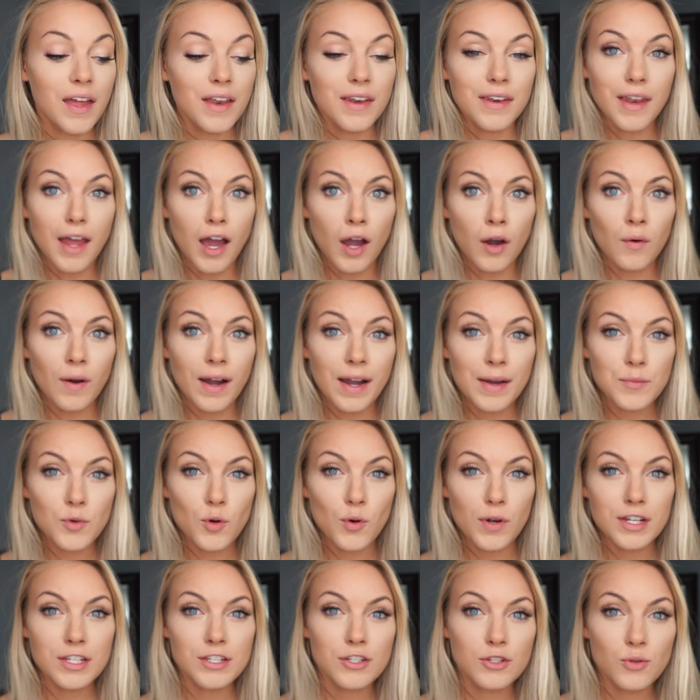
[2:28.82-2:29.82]
Now I'm
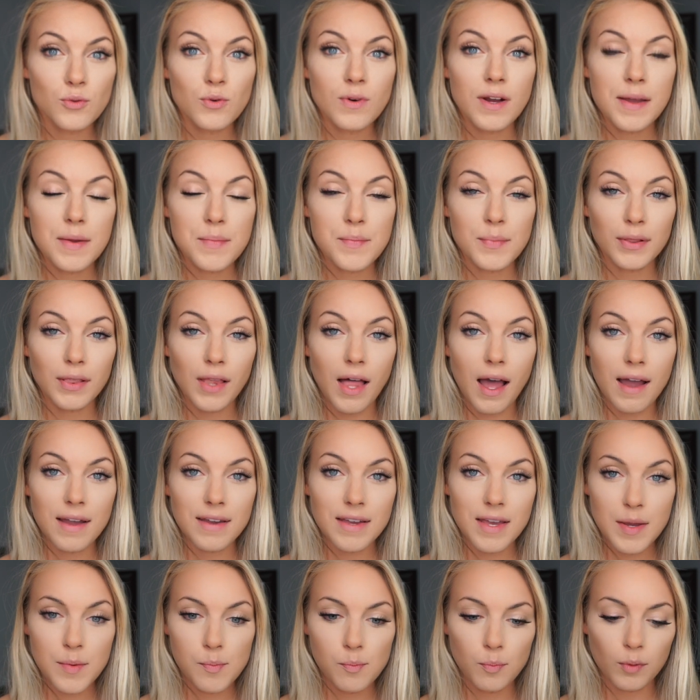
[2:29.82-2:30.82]
going to apply
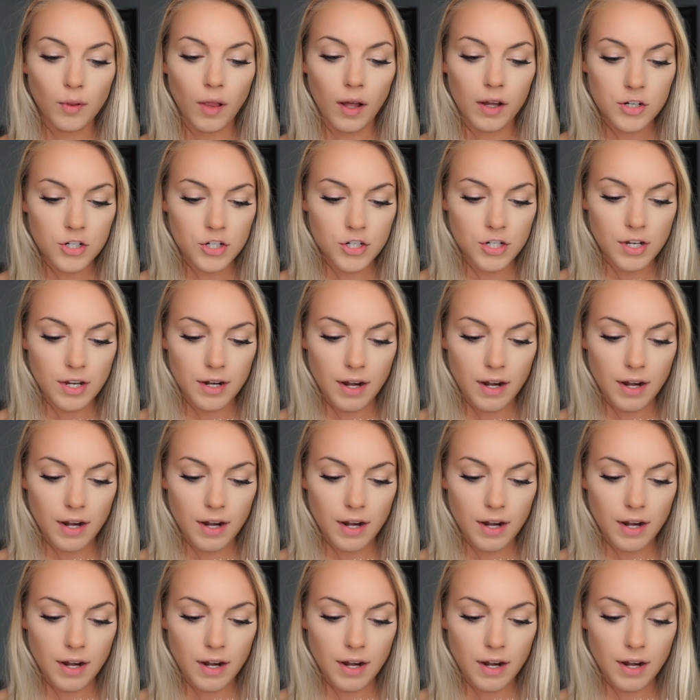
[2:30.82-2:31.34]
a blush,